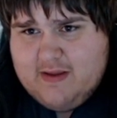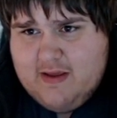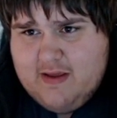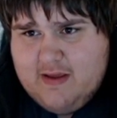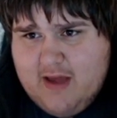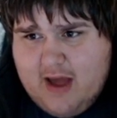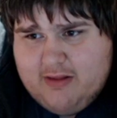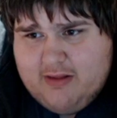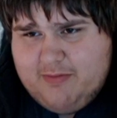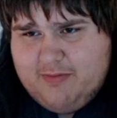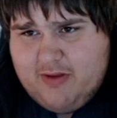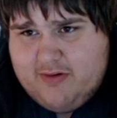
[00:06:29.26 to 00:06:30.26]
I'll
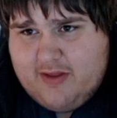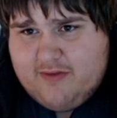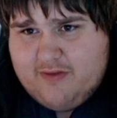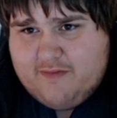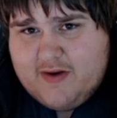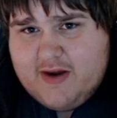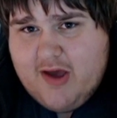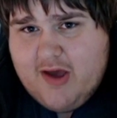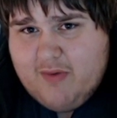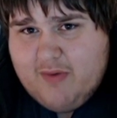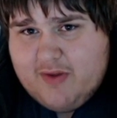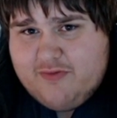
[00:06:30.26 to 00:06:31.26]
upload another video
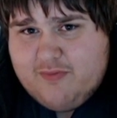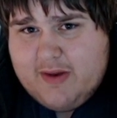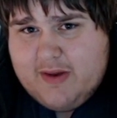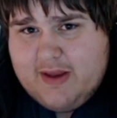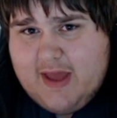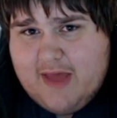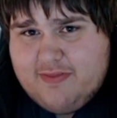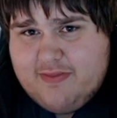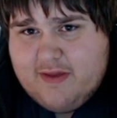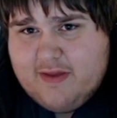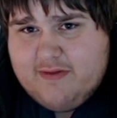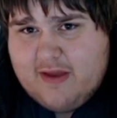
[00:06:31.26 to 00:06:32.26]
once we get the
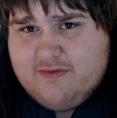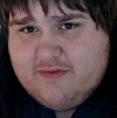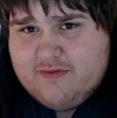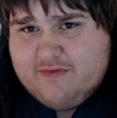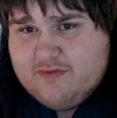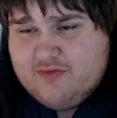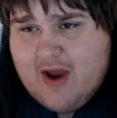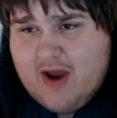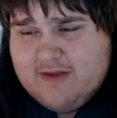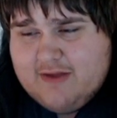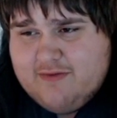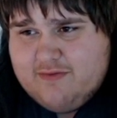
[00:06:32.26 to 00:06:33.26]
Dungeons &
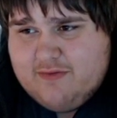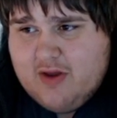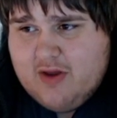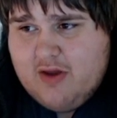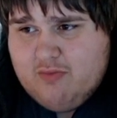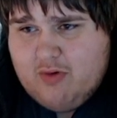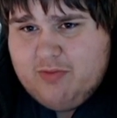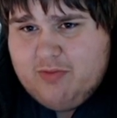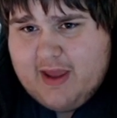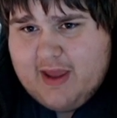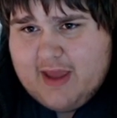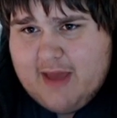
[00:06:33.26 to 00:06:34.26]
Dragons
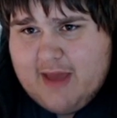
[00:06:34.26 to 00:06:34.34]
role-playing game